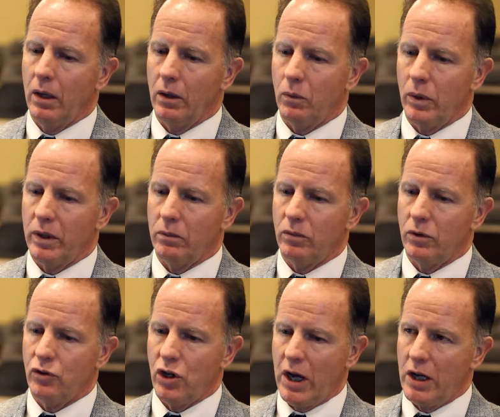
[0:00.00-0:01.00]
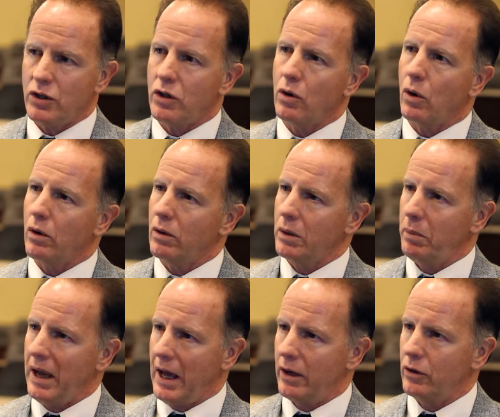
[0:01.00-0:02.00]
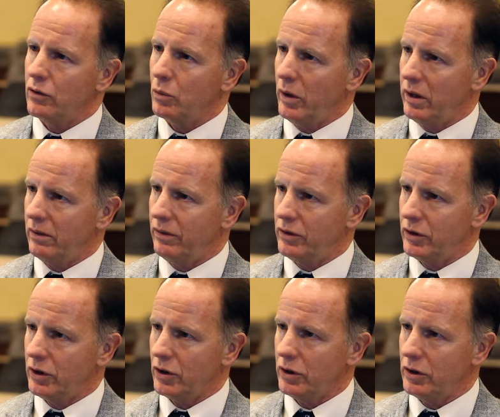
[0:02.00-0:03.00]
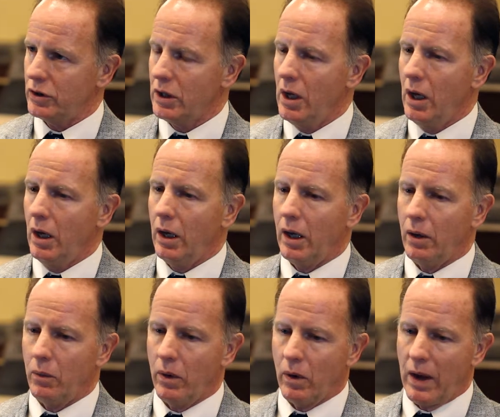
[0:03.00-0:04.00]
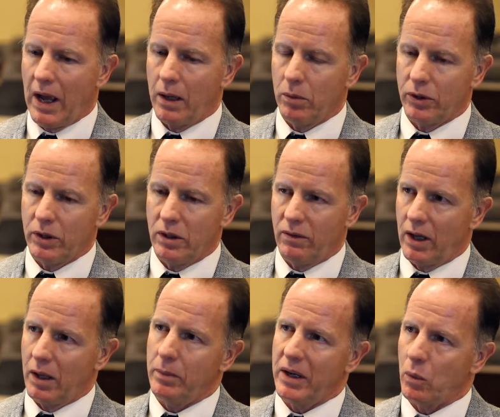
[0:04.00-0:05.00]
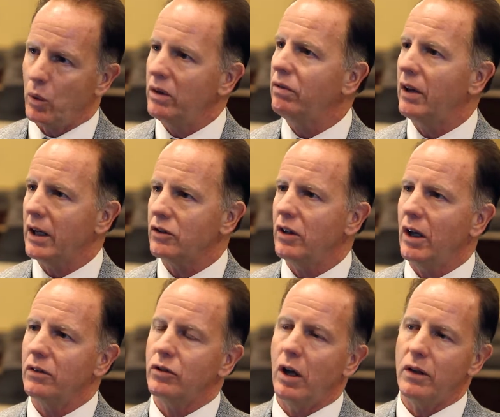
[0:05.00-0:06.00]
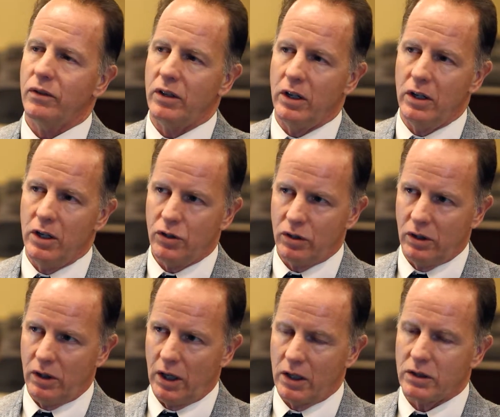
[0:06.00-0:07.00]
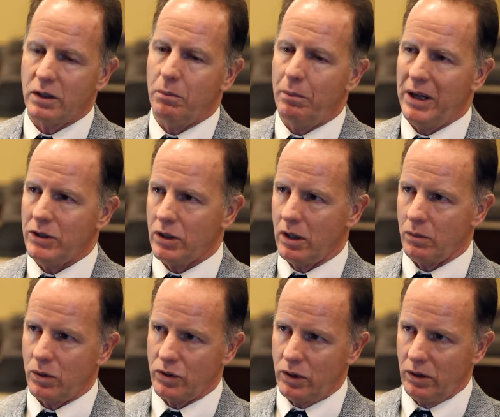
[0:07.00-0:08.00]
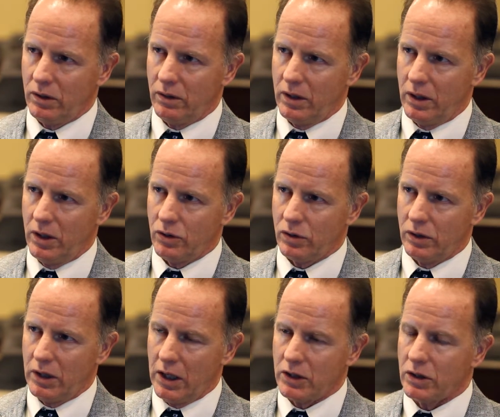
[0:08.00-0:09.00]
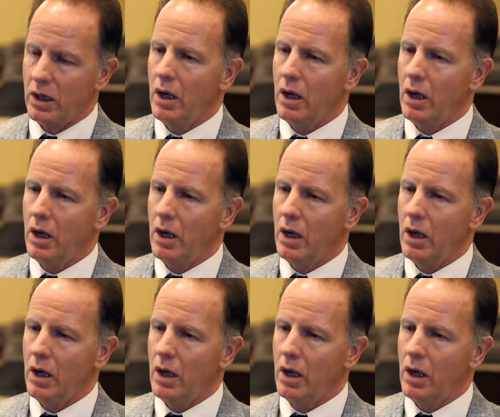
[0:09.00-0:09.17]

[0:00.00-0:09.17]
we changed the ordering patterns with the physicians, and we were able to develop a reflex test off an initial test. And based on the result of the initial test,